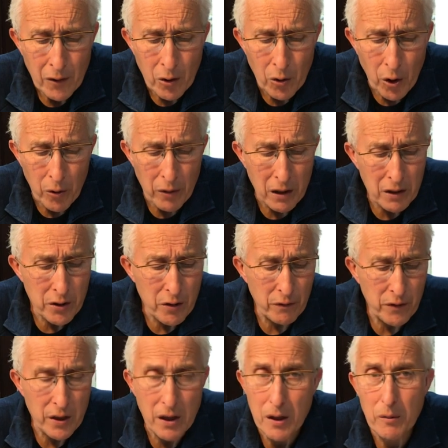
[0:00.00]
or else of
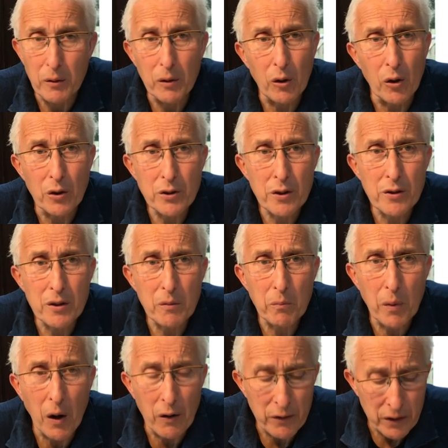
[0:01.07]
terrible losses and
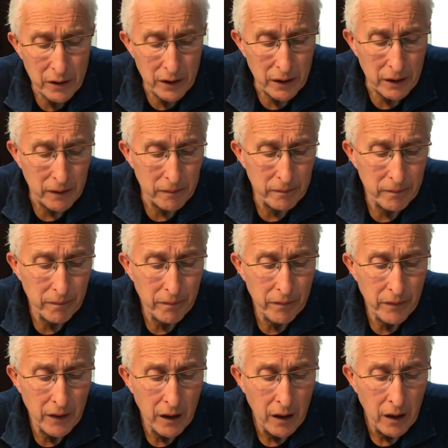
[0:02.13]
poverty.
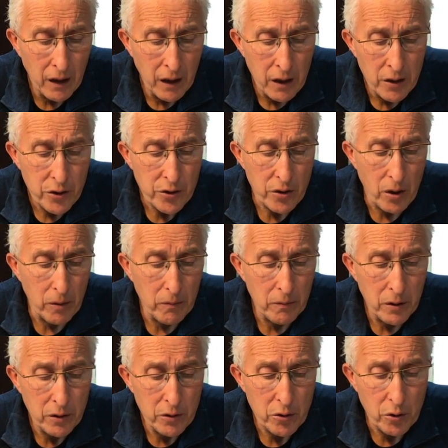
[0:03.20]

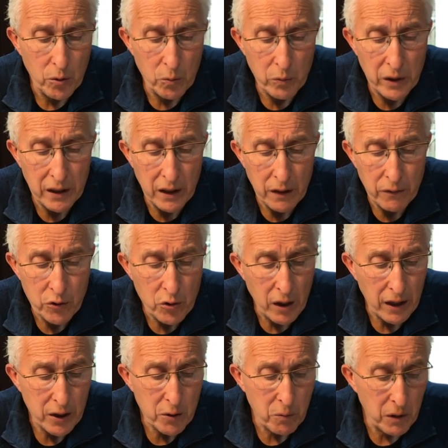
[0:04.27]
Some, to whom we gave
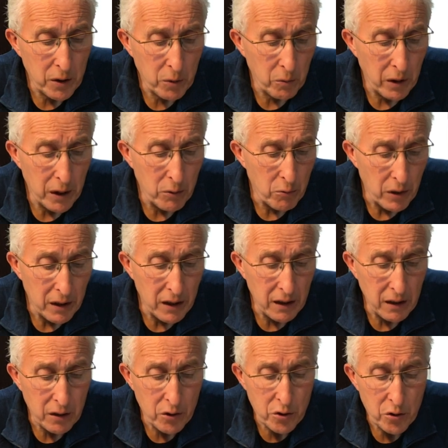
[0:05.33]
tracts, went away reading
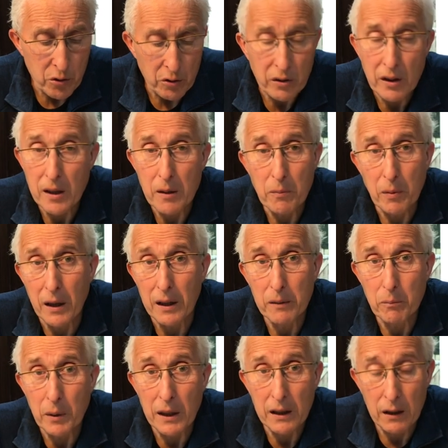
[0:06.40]
and soon came back
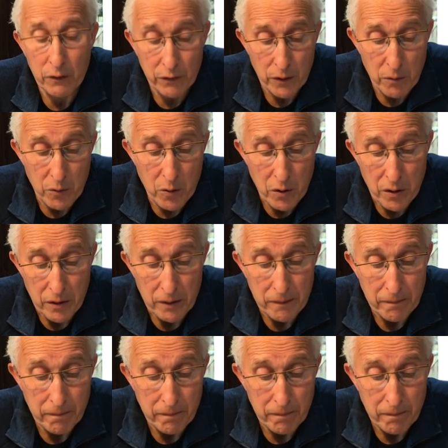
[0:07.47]
begging for more.